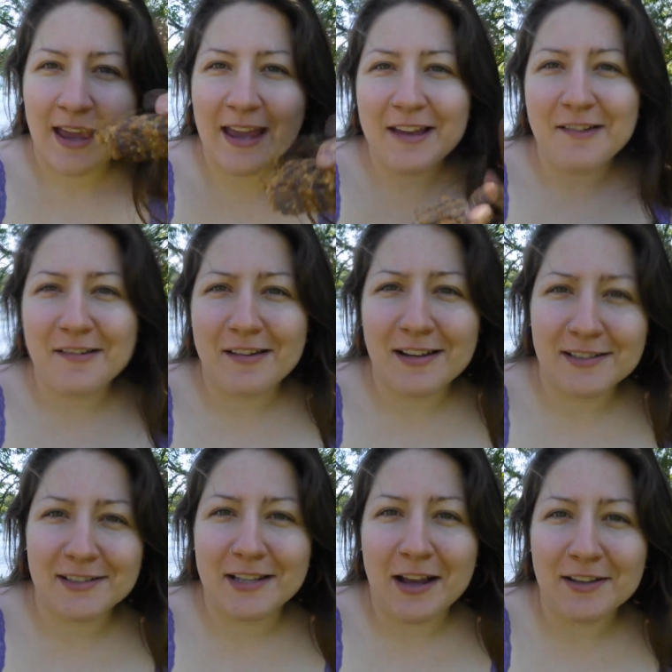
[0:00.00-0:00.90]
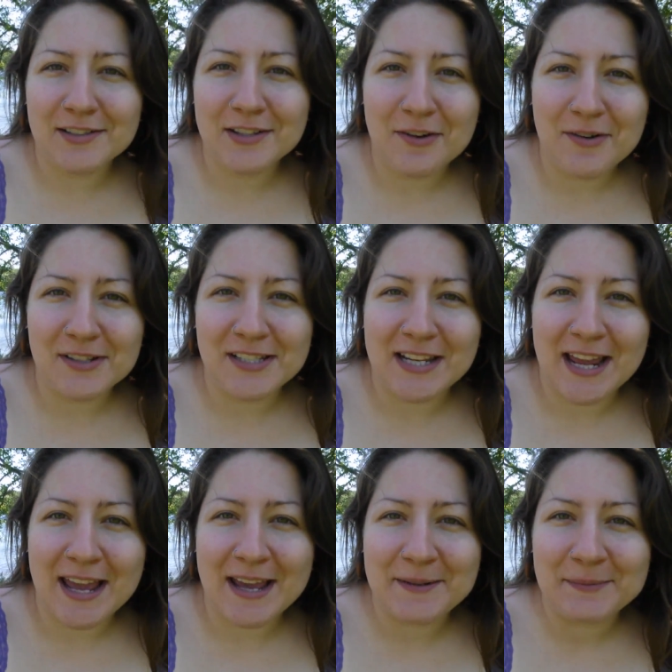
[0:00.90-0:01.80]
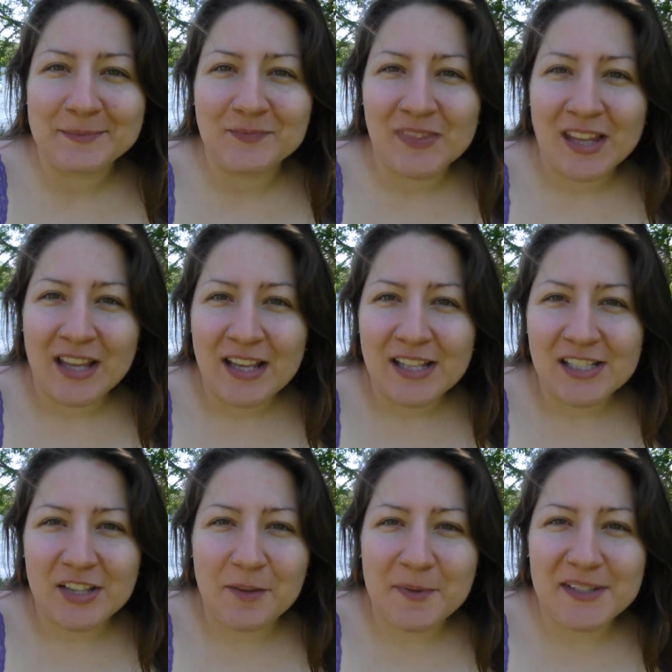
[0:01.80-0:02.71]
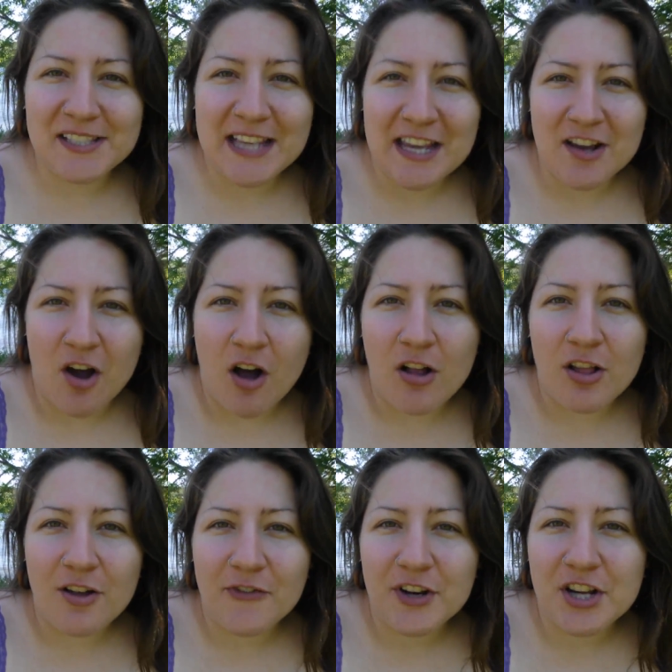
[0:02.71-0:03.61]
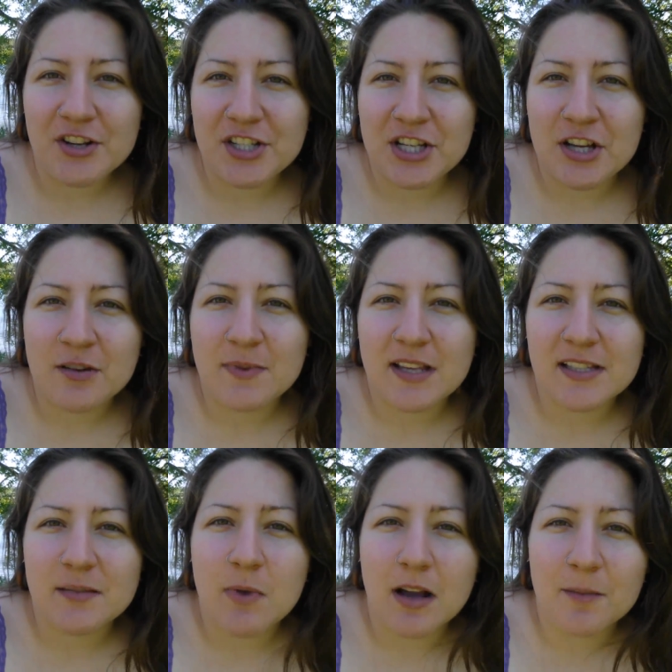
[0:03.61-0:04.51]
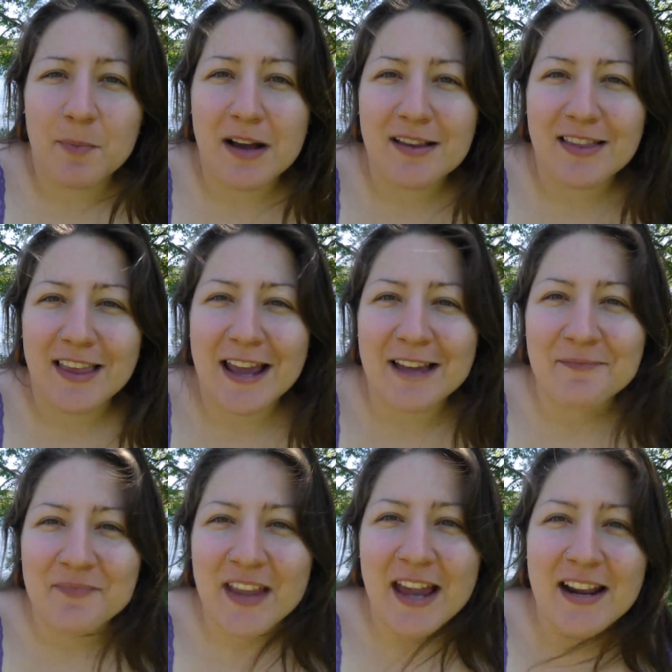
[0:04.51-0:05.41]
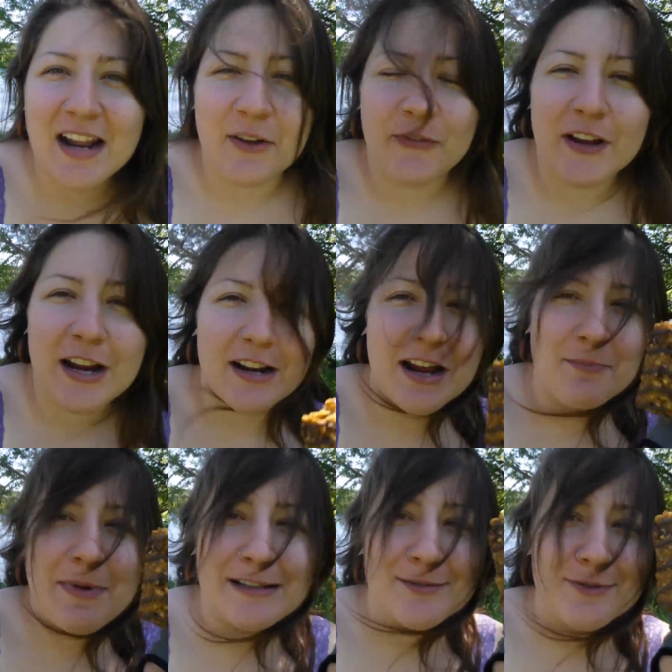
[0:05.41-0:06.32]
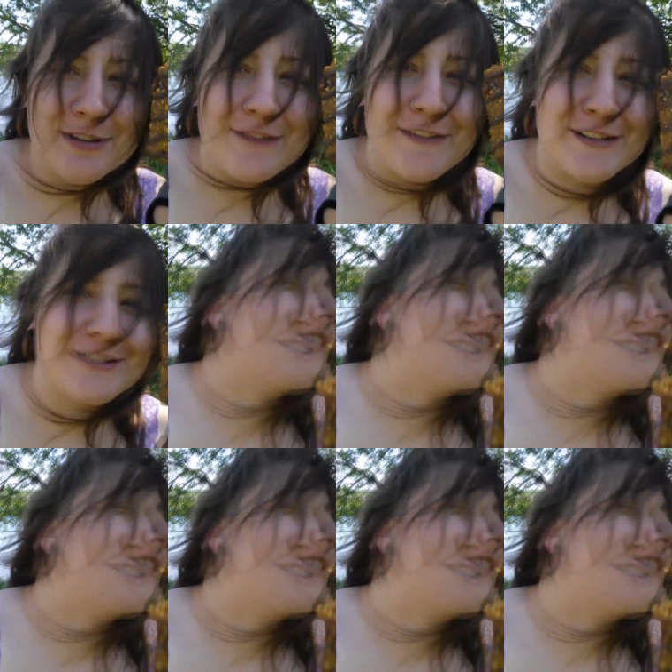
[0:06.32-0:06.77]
Hey guys, how's it going today? So I've been seeing all over YouTube this mukbang thing, and I figured I might as well give it a